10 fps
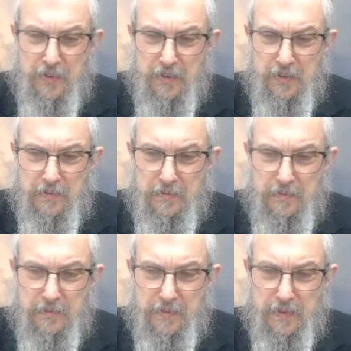
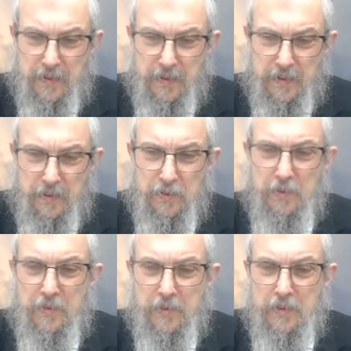
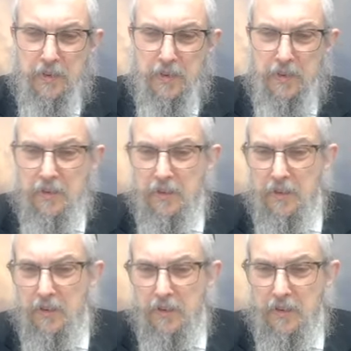
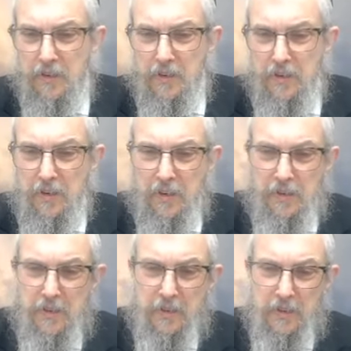
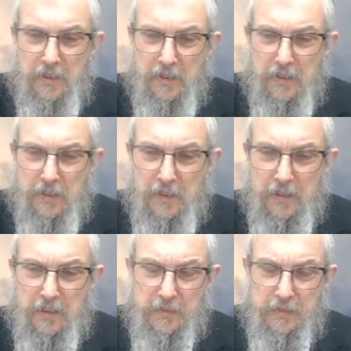(silence)